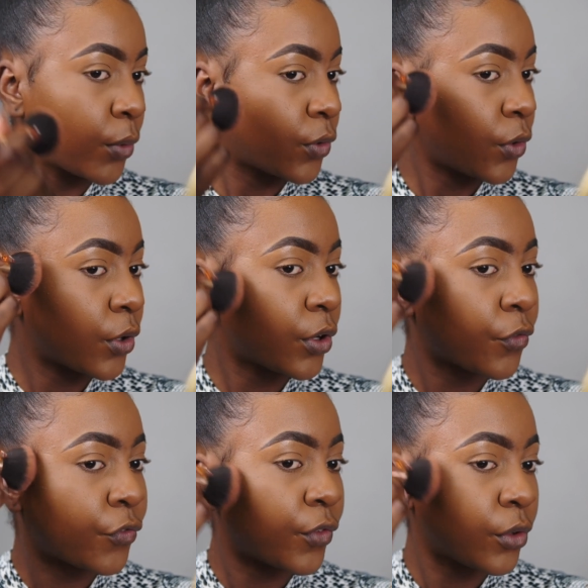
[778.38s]
So
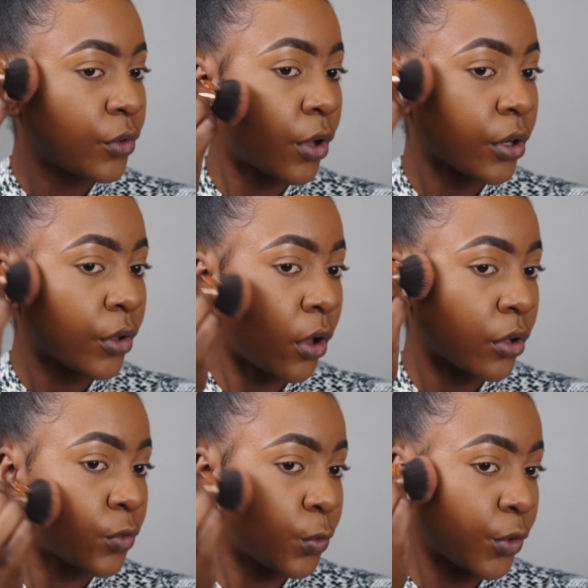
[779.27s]
you're gonna
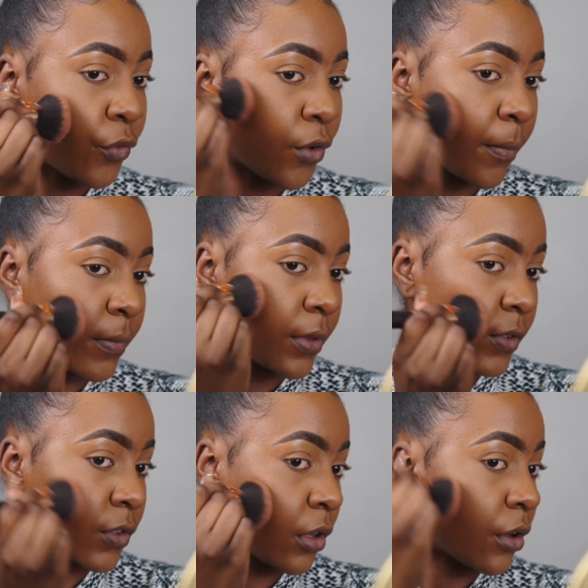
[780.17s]
contour from
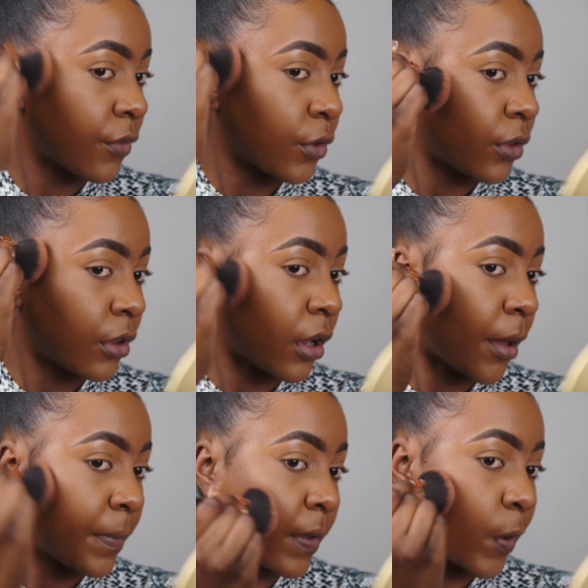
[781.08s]
the start of your ear
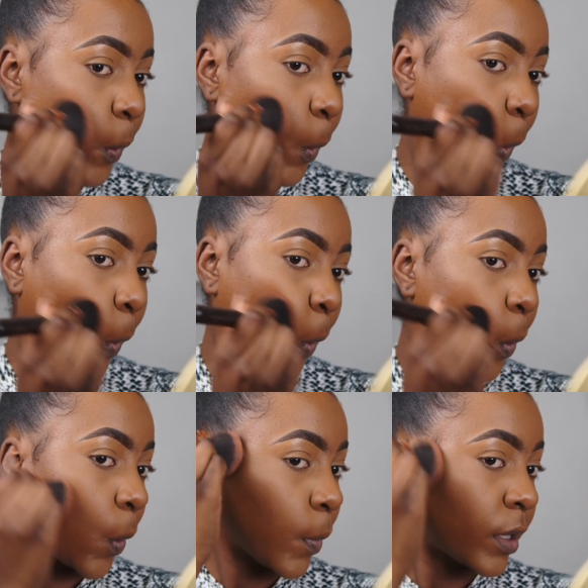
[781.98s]
up here,
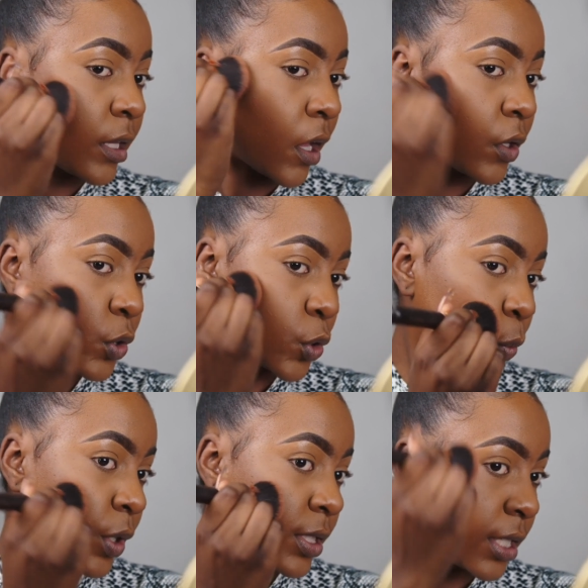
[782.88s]
going down
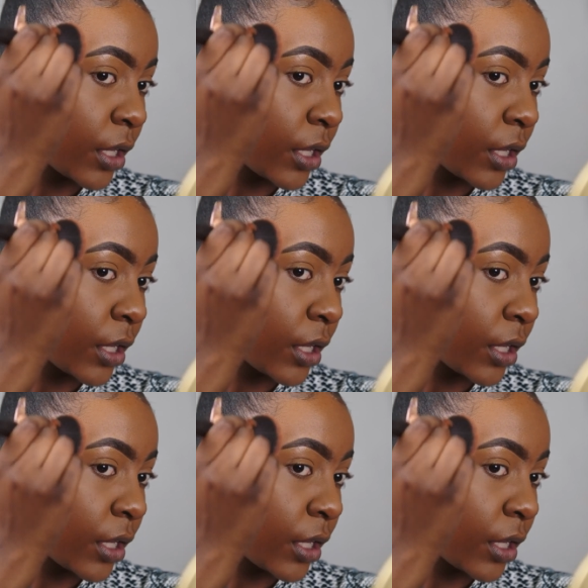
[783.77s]
towards